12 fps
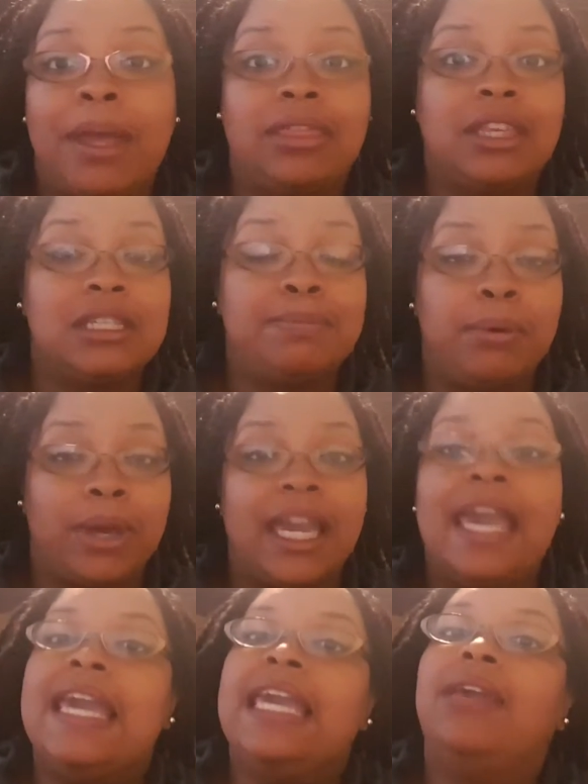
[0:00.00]
At this point,
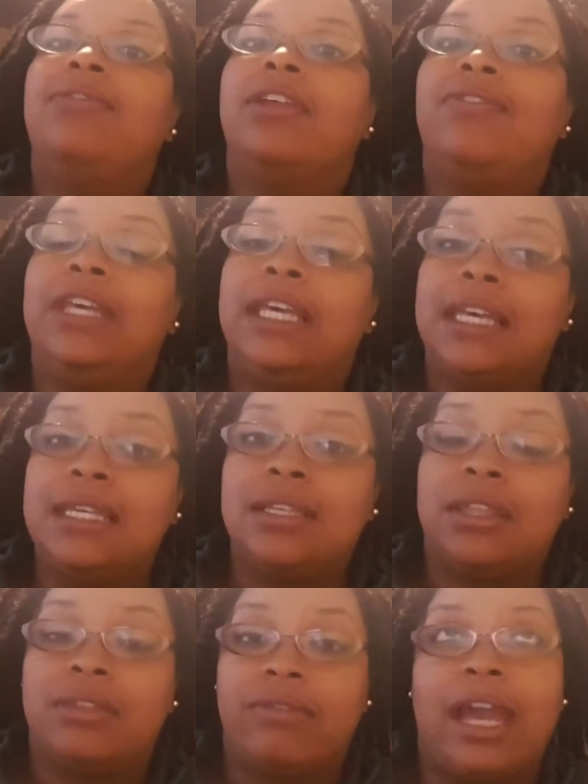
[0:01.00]
even if he is
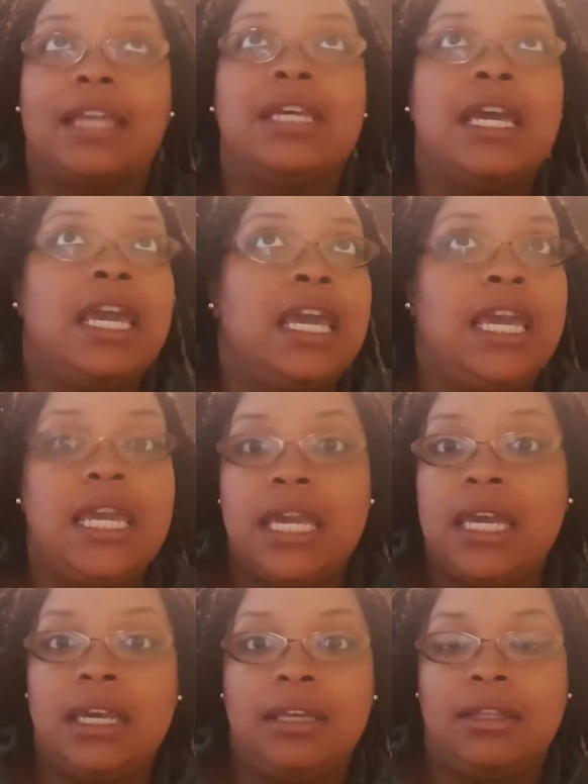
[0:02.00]
a threat,
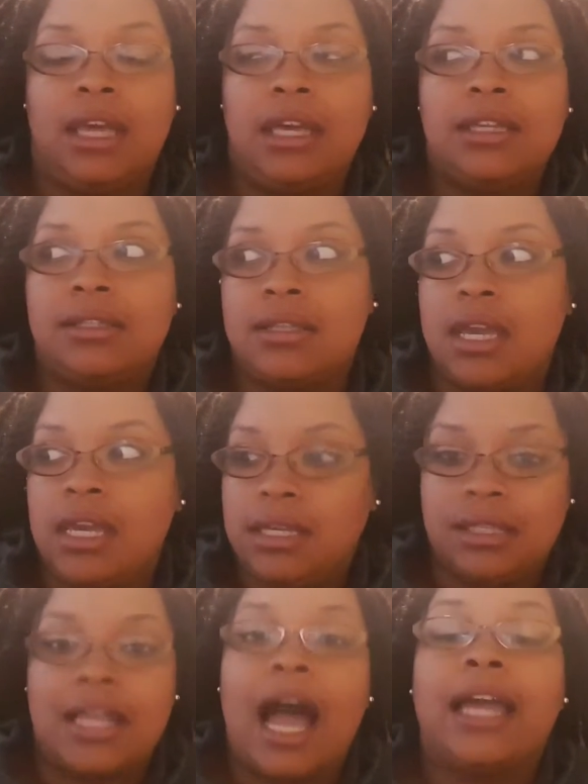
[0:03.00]

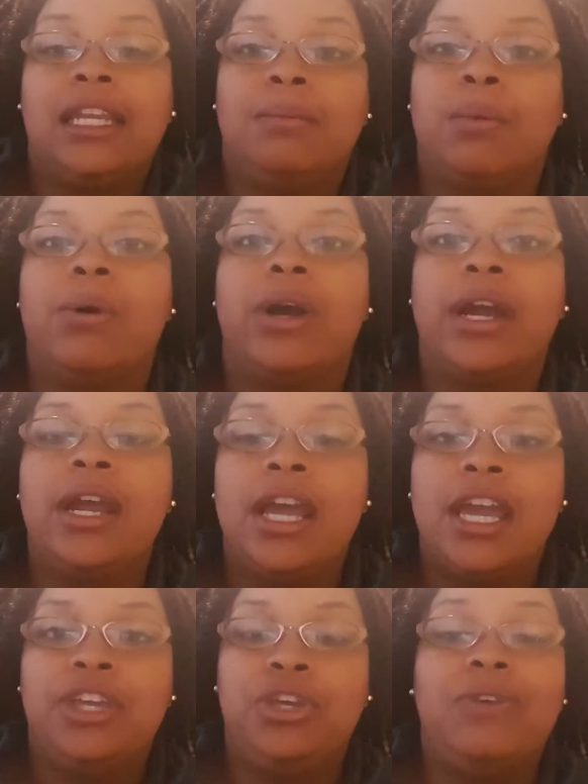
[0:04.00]
he's not anymore.
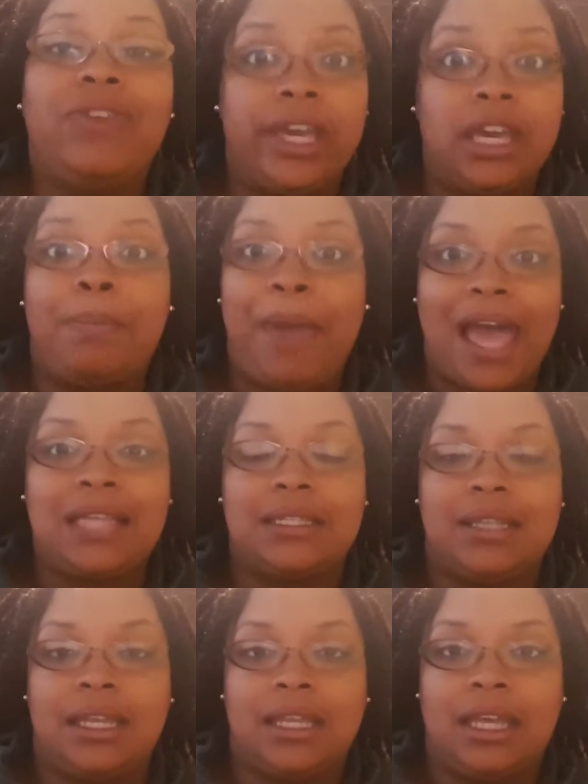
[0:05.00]
You've
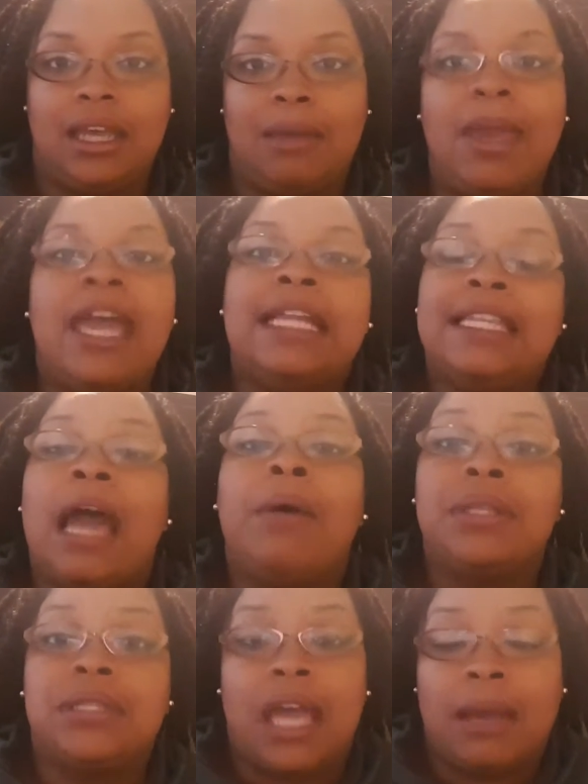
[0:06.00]
incapacitated him. Now
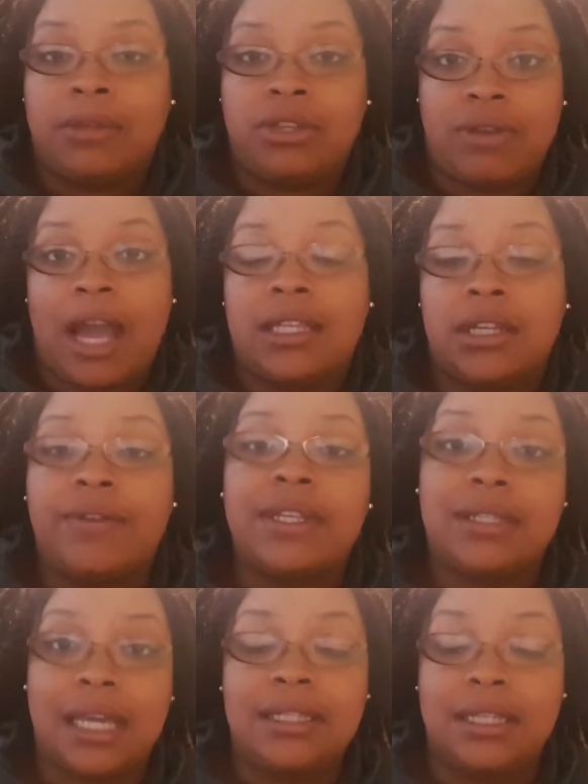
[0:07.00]
it's time to try to
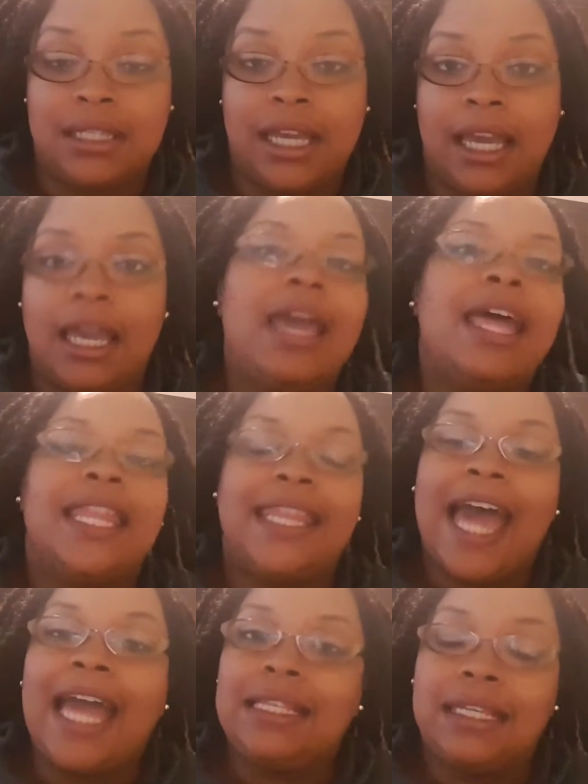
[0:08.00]
resuscitate.
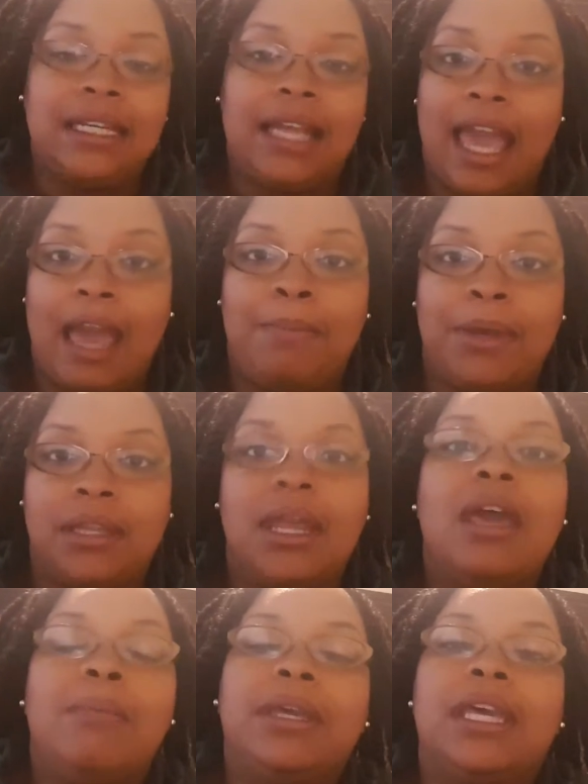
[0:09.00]
That didn't happen
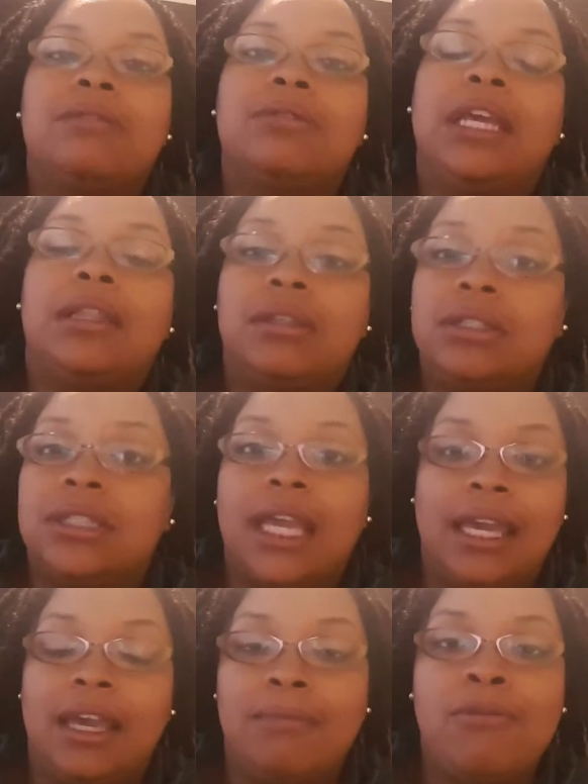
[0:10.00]
because when they looked
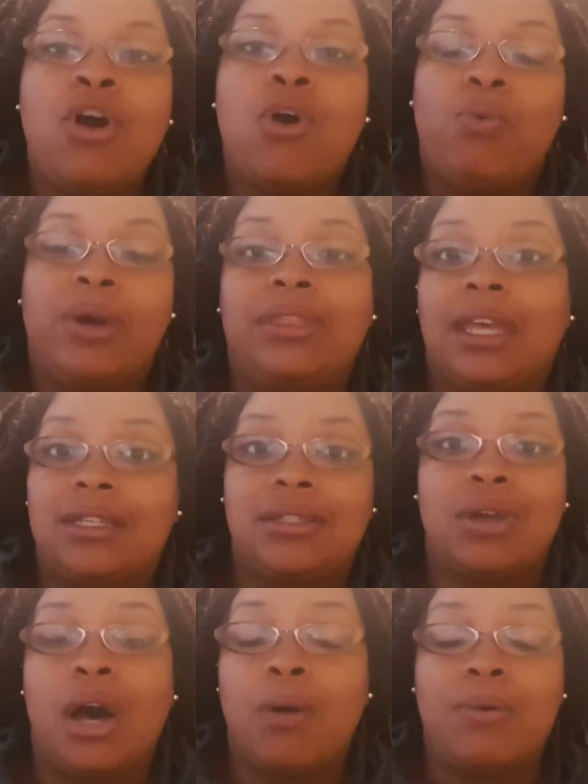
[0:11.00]
at him, what they
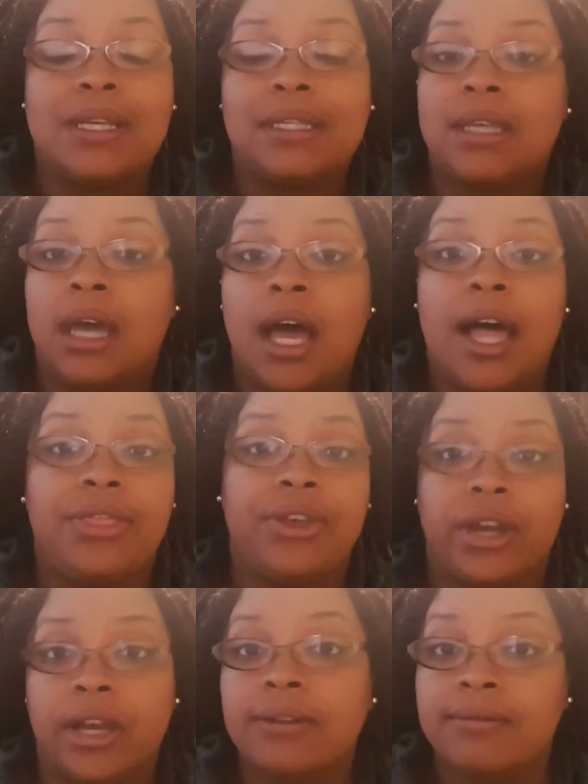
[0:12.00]
saw was
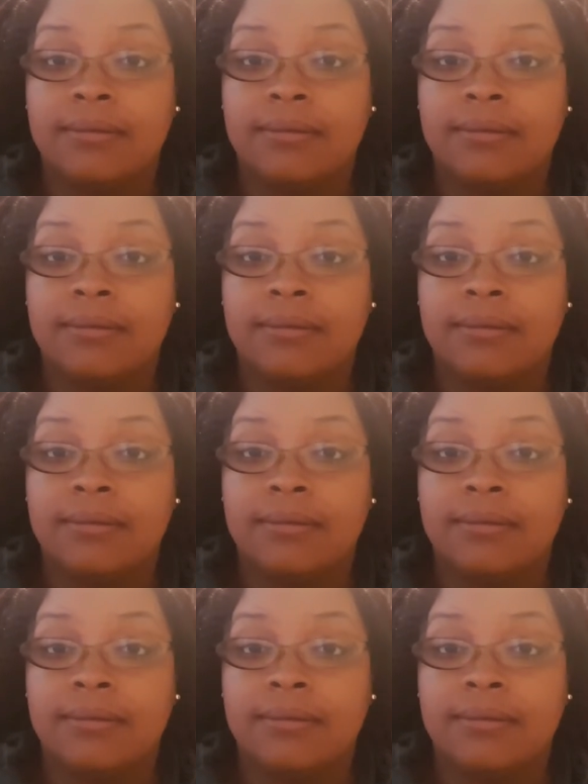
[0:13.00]
other.